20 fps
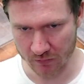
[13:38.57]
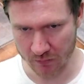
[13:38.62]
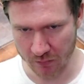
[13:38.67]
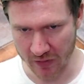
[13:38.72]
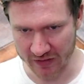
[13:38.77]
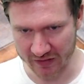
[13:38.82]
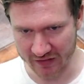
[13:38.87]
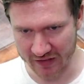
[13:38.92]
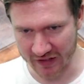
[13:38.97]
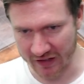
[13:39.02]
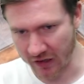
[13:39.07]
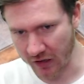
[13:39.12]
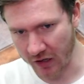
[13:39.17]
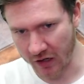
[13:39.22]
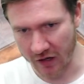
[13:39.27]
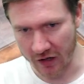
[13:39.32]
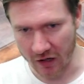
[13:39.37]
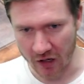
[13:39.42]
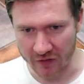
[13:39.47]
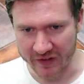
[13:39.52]
But then
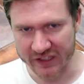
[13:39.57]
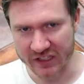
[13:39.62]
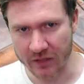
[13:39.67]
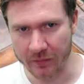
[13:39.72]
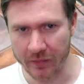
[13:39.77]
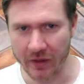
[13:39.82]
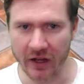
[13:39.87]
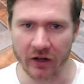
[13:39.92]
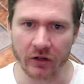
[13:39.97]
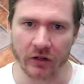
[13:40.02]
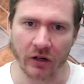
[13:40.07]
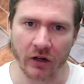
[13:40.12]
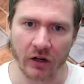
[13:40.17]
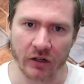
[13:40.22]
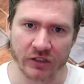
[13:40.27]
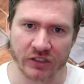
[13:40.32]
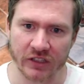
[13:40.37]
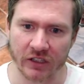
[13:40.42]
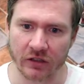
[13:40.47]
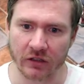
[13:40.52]
all these up here
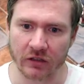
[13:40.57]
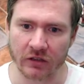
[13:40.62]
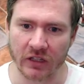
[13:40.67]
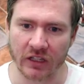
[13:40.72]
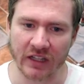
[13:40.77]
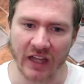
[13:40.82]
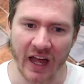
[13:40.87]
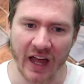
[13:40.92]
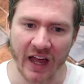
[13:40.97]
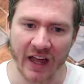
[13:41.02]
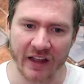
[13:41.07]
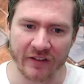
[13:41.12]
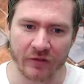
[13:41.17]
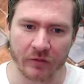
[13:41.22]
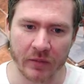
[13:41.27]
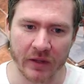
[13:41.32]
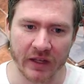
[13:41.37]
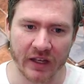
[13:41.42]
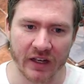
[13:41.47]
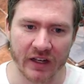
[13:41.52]
are still
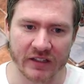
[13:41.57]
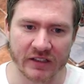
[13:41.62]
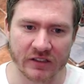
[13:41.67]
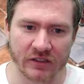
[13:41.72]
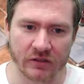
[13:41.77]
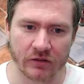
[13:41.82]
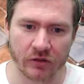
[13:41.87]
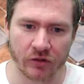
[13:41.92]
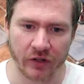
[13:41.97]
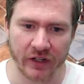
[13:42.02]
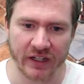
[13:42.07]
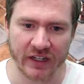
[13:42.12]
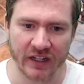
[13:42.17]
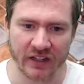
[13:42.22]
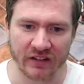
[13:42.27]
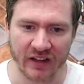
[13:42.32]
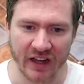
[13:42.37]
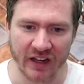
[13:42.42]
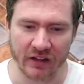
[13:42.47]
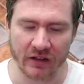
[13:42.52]
alive because Crete
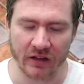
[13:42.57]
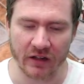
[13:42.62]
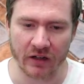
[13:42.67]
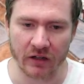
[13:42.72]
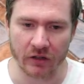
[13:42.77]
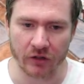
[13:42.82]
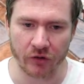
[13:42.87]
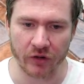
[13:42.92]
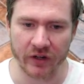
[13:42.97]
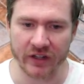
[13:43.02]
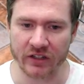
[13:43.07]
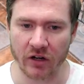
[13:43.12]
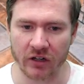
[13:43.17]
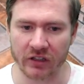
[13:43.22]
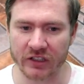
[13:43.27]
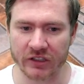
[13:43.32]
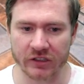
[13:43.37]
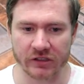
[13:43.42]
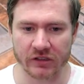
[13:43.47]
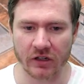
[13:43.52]
and
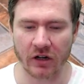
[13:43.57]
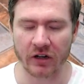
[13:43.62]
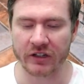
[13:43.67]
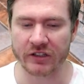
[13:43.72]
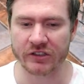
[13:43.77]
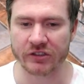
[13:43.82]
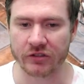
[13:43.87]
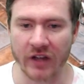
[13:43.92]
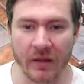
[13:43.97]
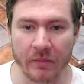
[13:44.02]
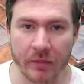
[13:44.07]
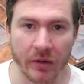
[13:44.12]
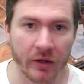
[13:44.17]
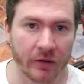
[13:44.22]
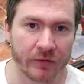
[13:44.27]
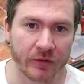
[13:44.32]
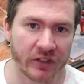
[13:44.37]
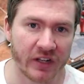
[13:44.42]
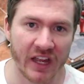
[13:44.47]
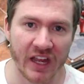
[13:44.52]
Artis are not
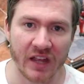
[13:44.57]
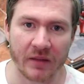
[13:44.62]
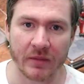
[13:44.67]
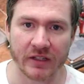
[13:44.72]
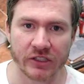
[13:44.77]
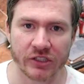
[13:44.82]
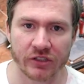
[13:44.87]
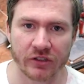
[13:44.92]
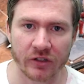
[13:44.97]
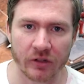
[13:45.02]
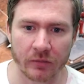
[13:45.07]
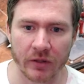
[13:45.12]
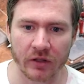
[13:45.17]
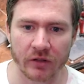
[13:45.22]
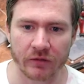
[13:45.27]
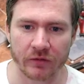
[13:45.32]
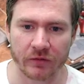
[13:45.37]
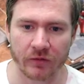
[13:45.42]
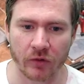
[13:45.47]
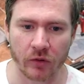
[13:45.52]
built for damage. They're
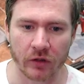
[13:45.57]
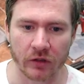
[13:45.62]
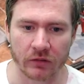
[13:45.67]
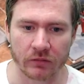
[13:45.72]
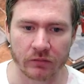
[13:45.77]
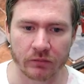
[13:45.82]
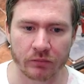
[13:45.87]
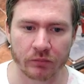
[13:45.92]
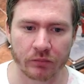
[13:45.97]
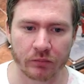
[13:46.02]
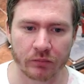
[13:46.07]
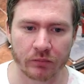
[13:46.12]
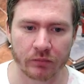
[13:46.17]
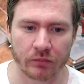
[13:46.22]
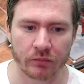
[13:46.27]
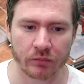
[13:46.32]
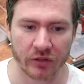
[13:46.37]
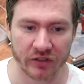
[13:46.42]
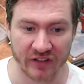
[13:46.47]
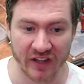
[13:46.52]
built for
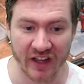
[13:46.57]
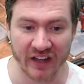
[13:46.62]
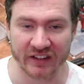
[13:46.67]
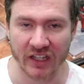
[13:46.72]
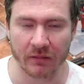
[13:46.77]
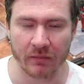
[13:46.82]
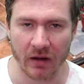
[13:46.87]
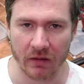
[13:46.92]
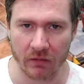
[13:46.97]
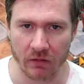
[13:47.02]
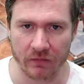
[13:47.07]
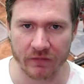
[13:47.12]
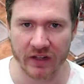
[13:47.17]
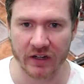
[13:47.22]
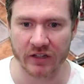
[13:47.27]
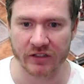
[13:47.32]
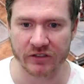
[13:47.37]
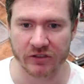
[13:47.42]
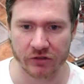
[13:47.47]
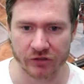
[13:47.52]
protecting my
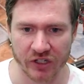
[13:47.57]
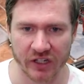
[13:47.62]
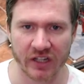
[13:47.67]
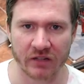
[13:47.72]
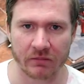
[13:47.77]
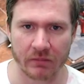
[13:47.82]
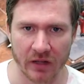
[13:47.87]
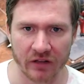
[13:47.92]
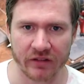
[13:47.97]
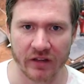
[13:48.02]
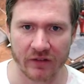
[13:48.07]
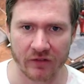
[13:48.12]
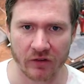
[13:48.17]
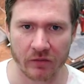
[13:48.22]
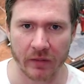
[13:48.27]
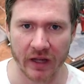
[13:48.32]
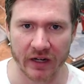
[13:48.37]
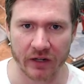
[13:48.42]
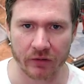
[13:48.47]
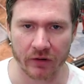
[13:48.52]
Ravenna so she can melt
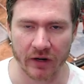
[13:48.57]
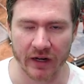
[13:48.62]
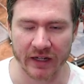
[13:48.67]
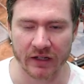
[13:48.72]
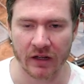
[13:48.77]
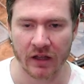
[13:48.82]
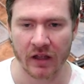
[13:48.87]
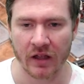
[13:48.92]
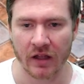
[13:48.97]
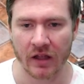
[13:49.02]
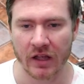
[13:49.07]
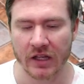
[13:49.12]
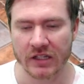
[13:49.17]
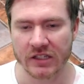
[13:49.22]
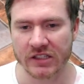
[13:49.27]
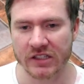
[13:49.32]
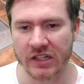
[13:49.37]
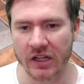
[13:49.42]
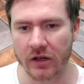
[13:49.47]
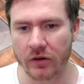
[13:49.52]
everybody, right?
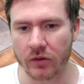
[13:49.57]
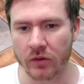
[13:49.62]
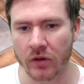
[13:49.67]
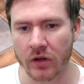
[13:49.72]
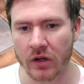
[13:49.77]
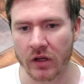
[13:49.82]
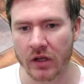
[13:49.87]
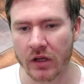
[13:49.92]
So